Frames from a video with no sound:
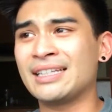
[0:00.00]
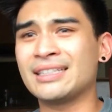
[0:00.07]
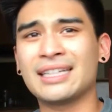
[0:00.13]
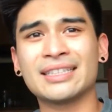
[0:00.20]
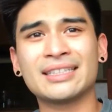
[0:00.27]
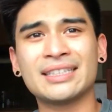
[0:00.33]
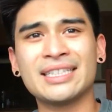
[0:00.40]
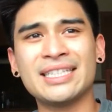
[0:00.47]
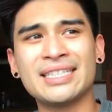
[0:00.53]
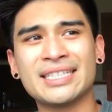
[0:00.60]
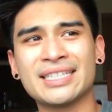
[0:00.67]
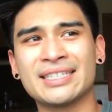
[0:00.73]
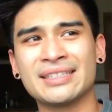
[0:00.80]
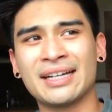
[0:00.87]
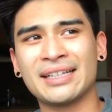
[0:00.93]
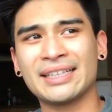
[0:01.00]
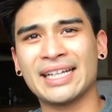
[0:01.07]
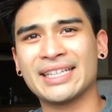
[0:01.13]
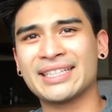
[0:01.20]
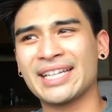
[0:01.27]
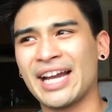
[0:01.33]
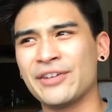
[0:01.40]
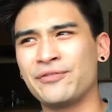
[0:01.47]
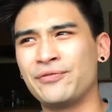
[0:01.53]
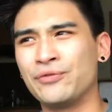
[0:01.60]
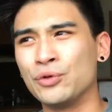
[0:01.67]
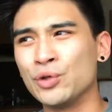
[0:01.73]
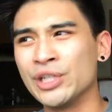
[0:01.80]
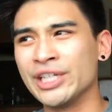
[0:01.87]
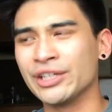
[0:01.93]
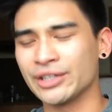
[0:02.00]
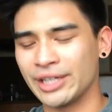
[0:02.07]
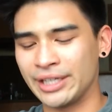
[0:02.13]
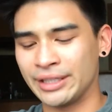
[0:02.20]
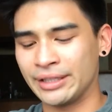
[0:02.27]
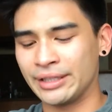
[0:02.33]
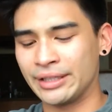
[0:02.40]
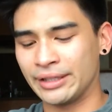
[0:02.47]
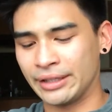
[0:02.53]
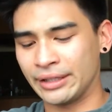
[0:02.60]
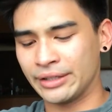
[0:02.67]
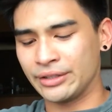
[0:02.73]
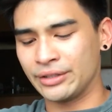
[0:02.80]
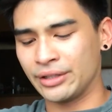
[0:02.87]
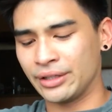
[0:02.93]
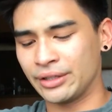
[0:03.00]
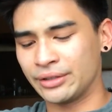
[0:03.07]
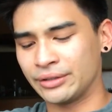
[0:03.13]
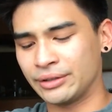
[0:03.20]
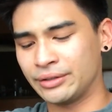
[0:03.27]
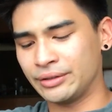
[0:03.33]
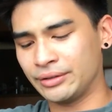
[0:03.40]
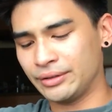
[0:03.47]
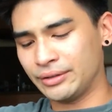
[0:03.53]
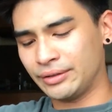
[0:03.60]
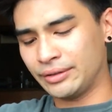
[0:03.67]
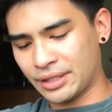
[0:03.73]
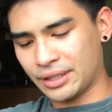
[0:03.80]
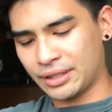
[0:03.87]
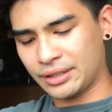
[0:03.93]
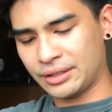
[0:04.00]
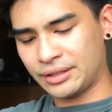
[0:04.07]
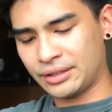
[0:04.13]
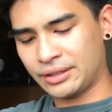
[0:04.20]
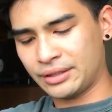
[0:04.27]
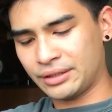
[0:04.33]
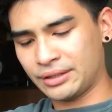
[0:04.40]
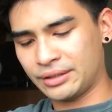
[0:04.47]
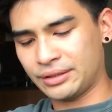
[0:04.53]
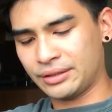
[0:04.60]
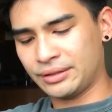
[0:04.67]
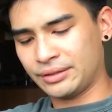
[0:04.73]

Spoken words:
And at least it's not like typhooning or anything, you know, because